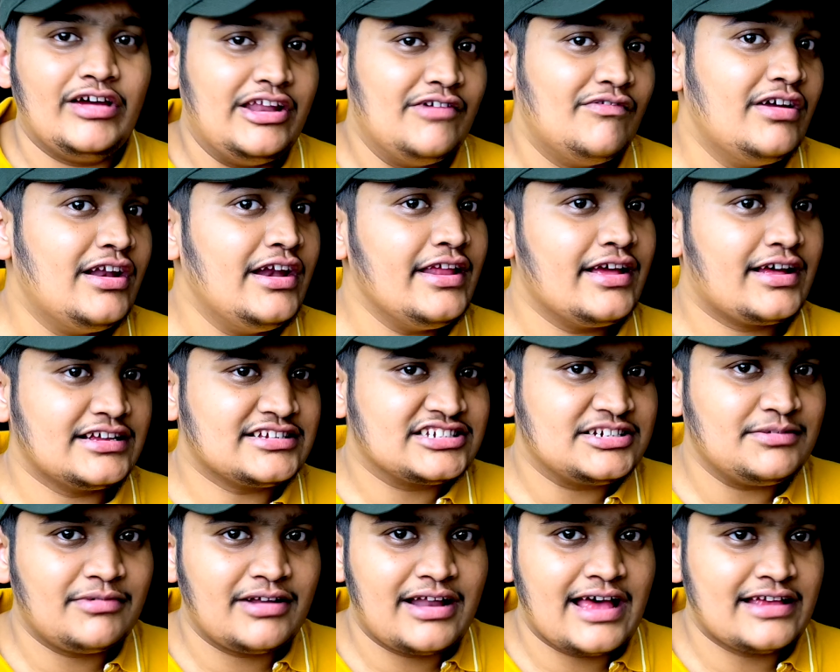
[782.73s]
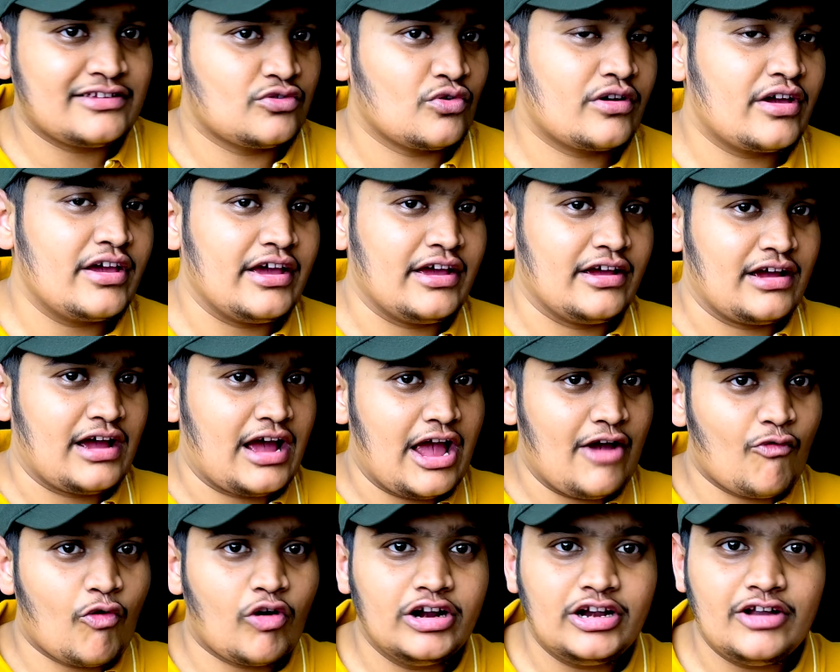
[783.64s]
whenever any customer asks okay
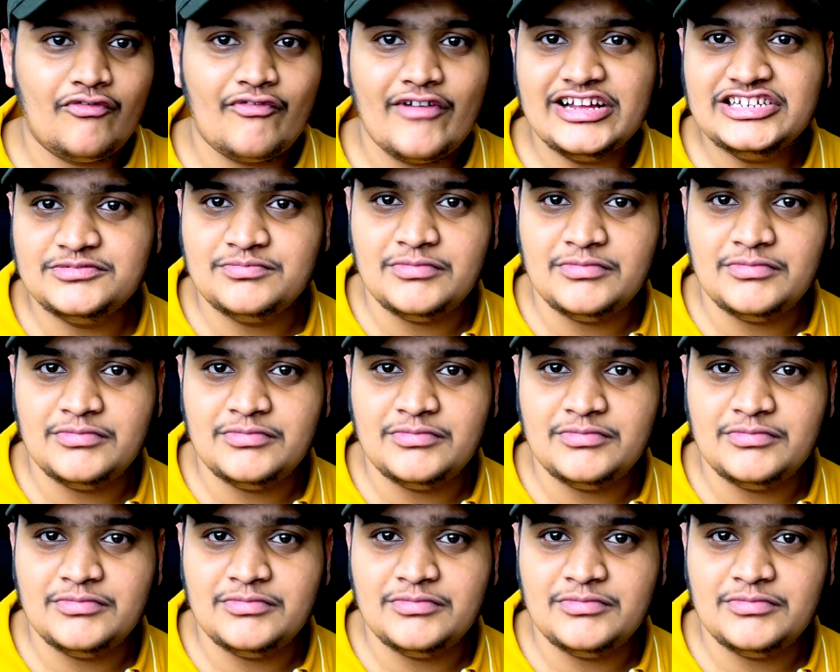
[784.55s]
i want a veg